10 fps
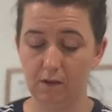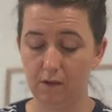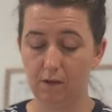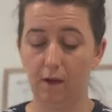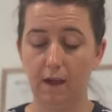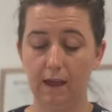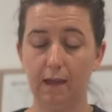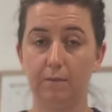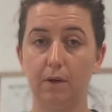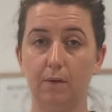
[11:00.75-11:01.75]
so I
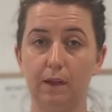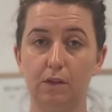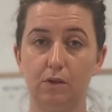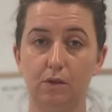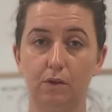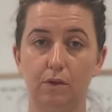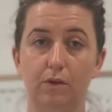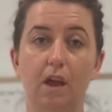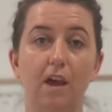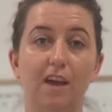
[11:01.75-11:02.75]
am going
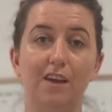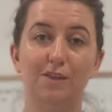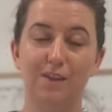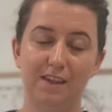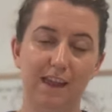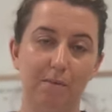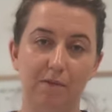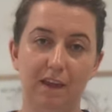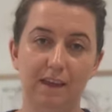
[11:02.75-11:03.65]
to do the same thing